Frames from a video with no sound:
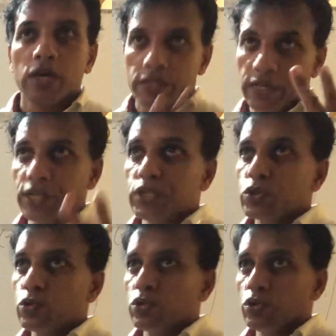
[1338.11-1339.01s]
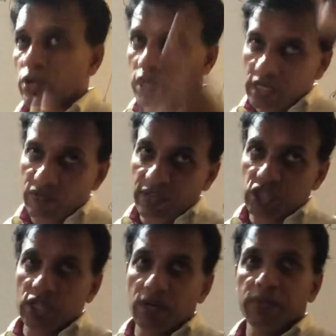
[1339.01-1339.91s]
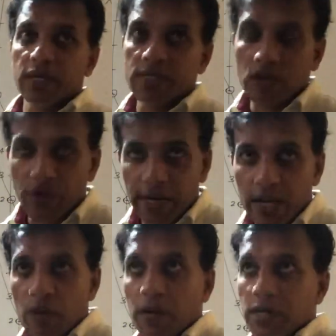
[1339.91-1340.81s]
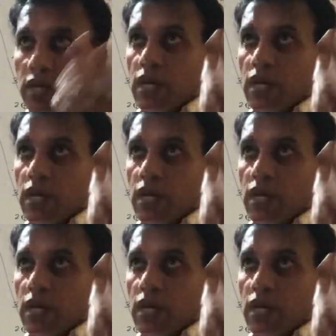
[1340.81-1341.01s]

That is 2. You learned the first chapters in grade 11